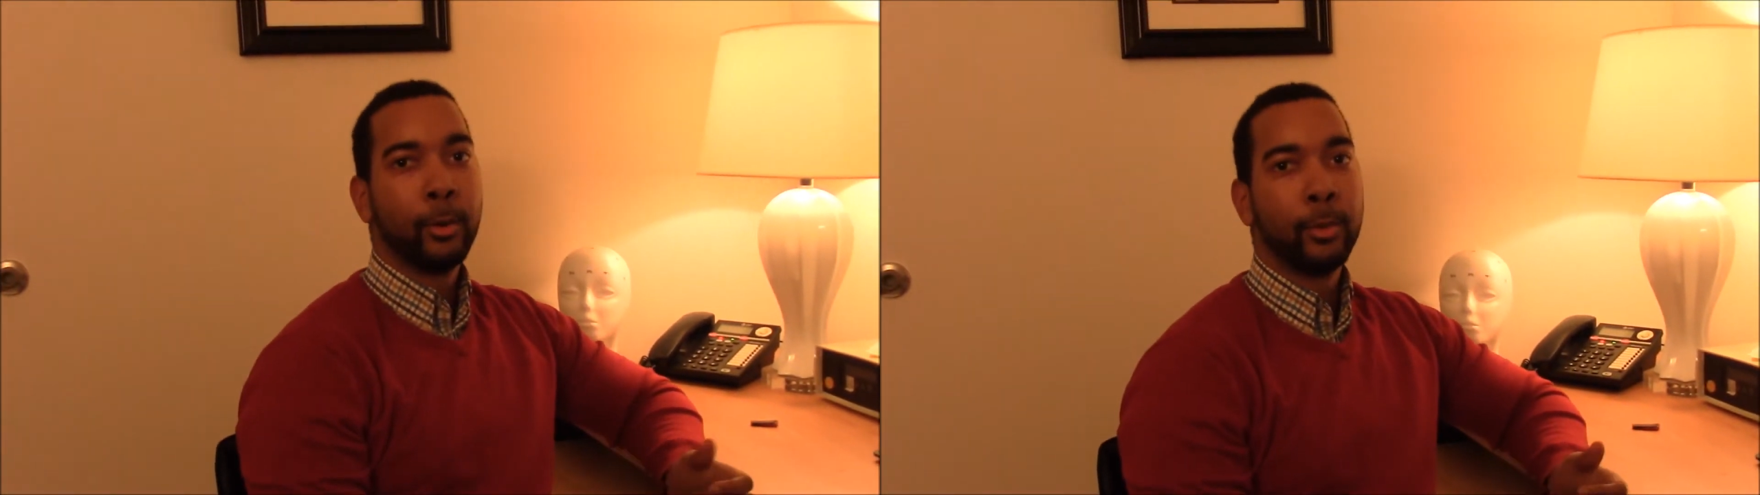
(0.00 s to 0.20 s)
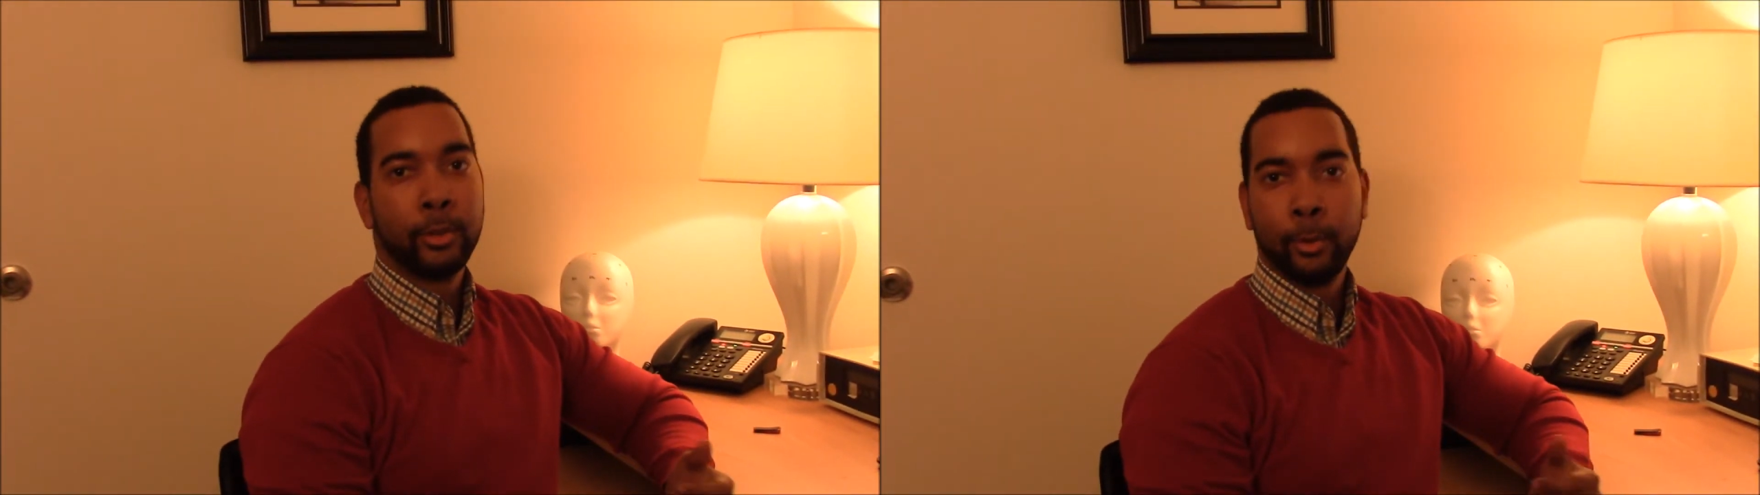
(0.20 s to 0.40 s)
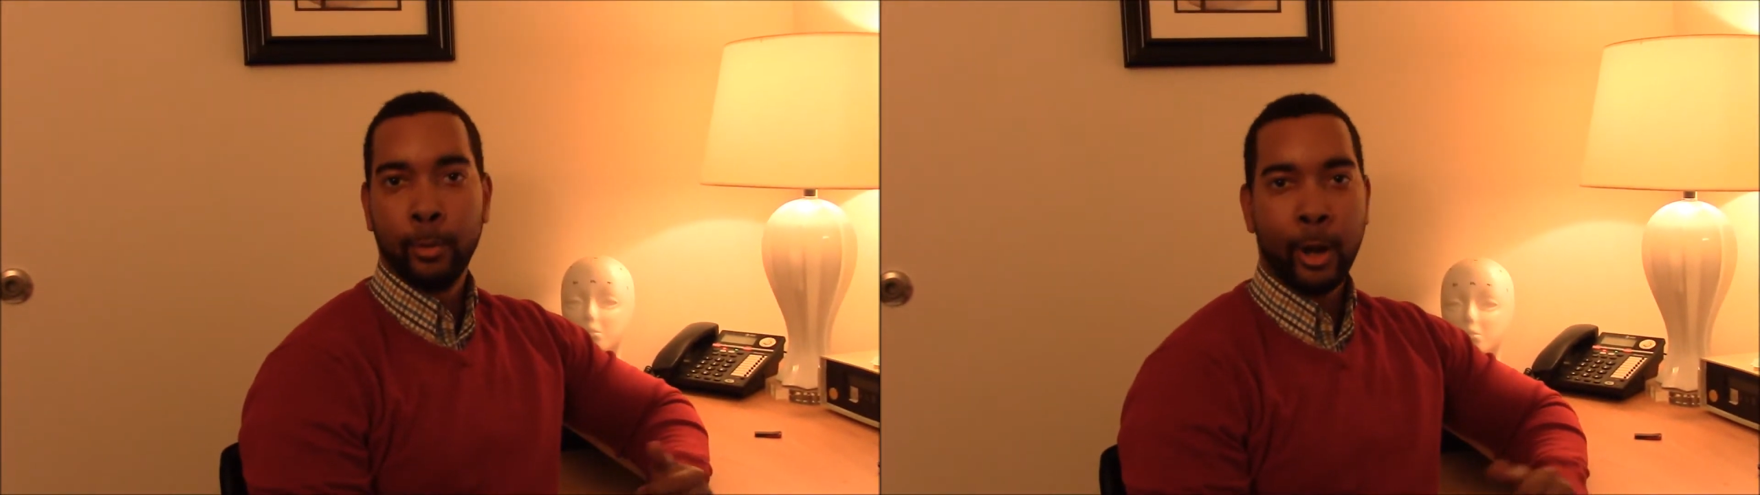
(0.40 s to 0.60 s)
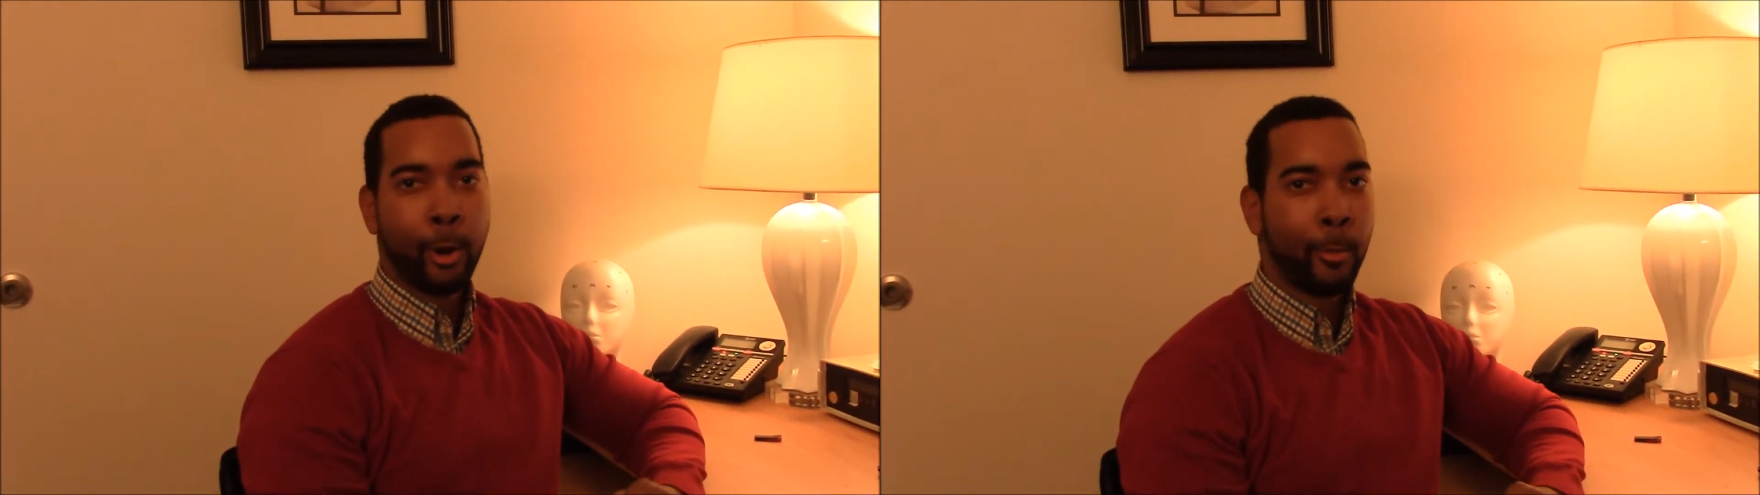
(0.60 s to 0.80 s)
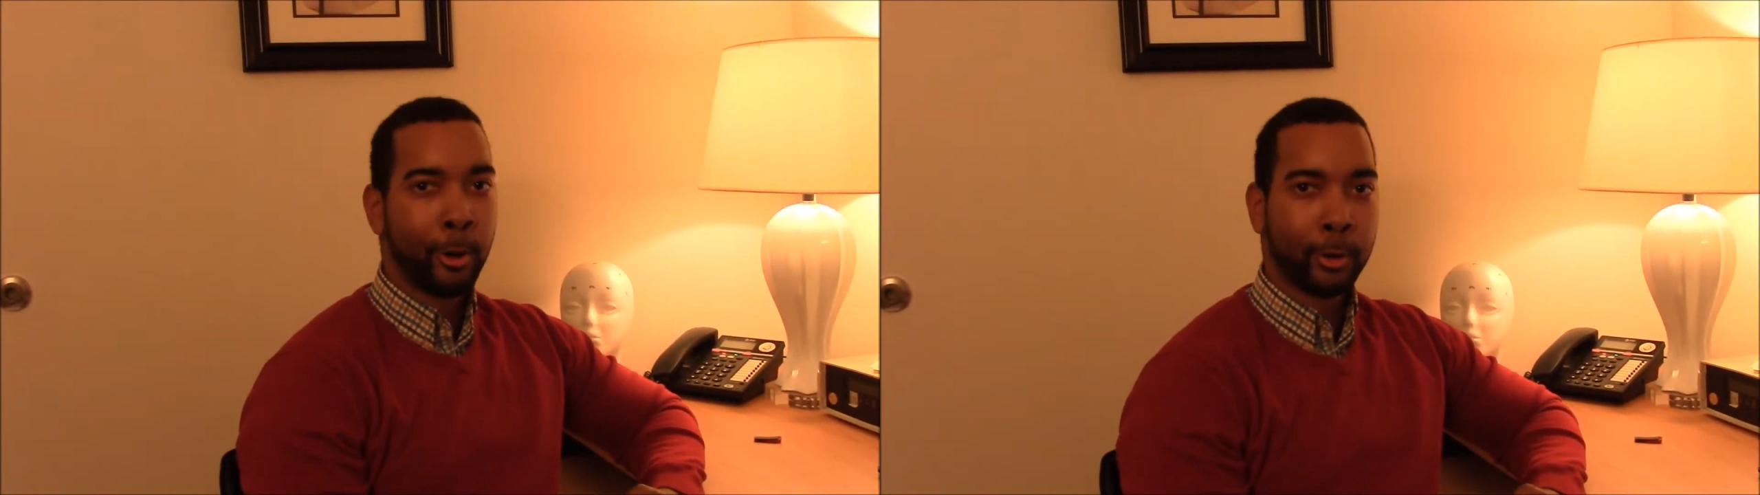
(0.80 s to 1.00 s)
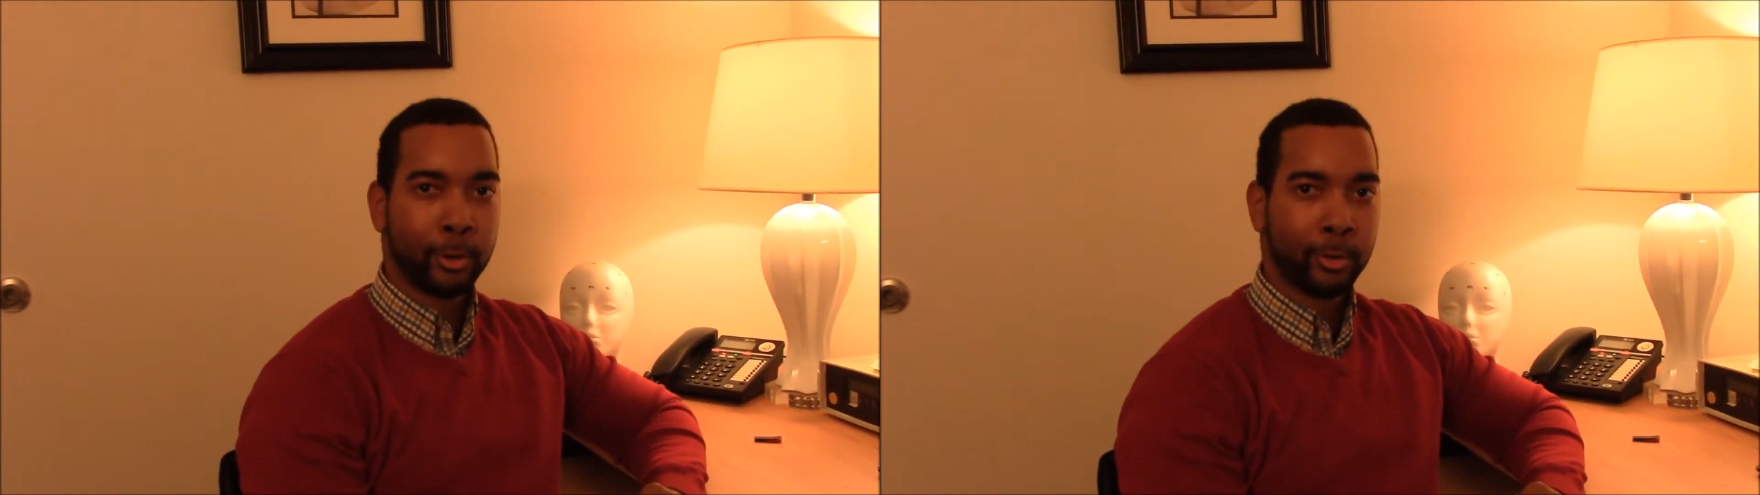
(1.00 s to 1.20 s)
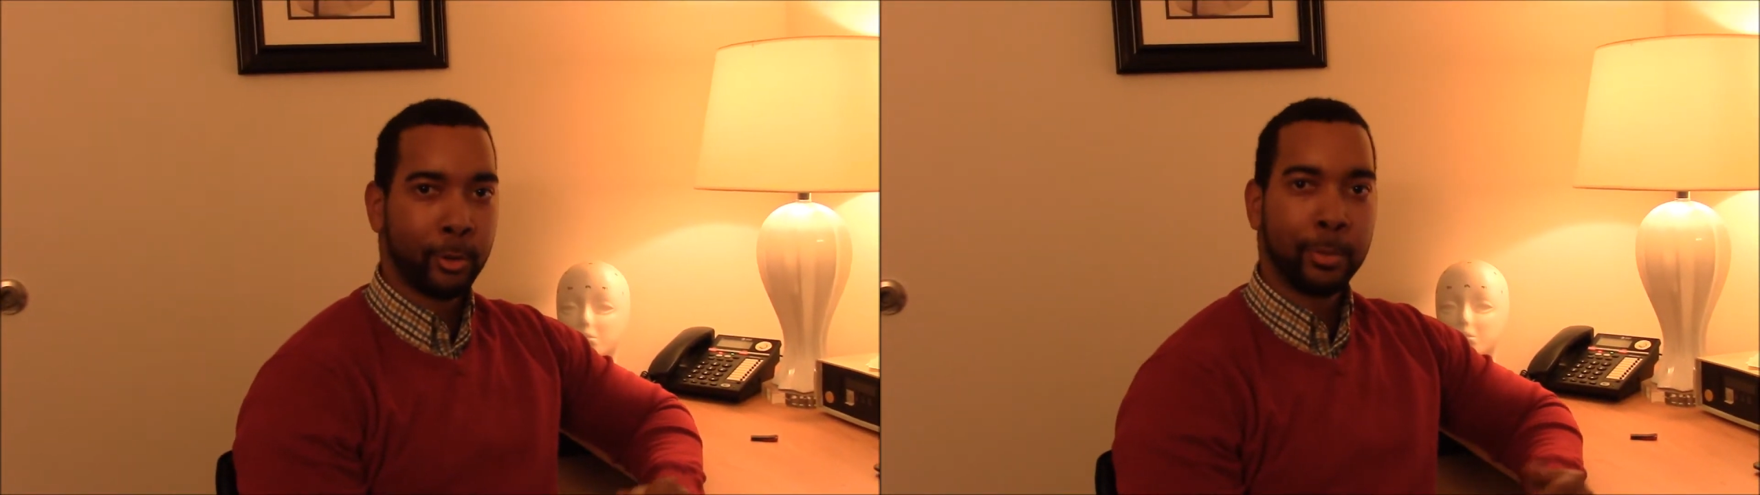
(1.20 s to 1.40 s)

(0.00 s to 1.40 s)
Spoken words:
with their biomarkers for